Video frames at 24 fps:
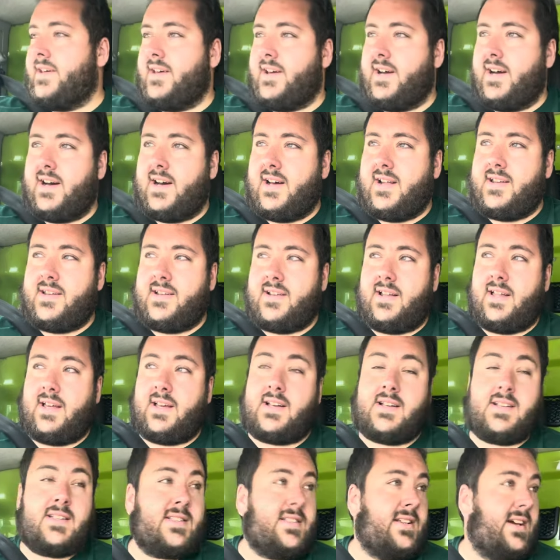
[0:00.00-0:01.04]
And like
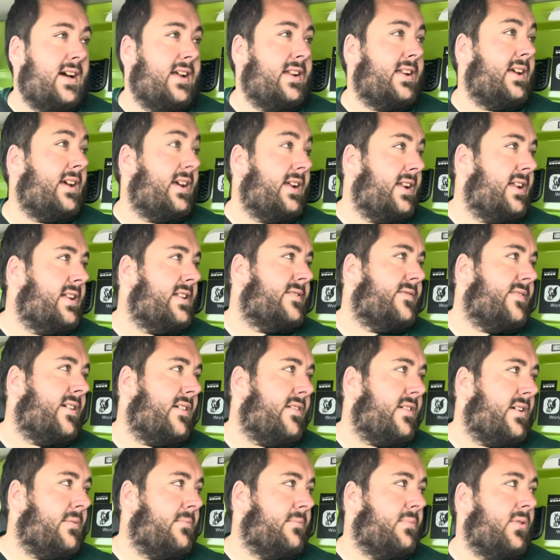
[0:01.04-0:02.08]
I said, it is very
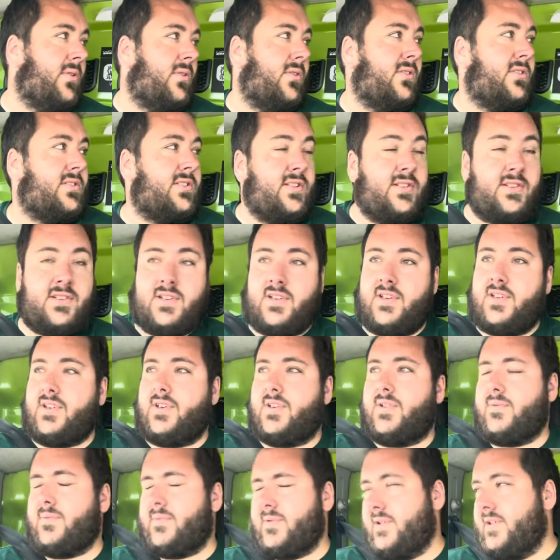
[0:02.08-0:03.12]
important that
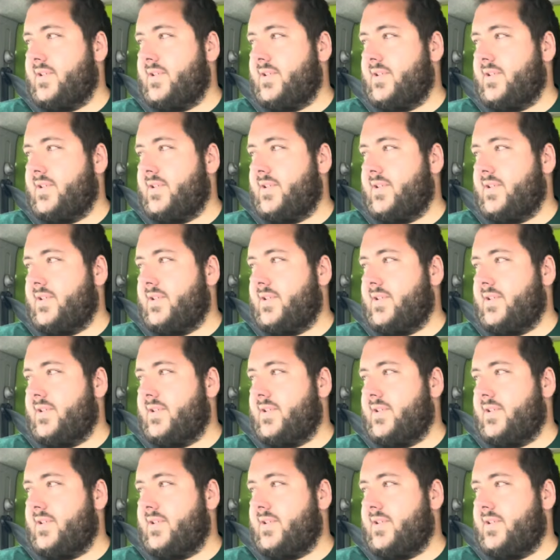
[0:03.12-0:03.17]
you,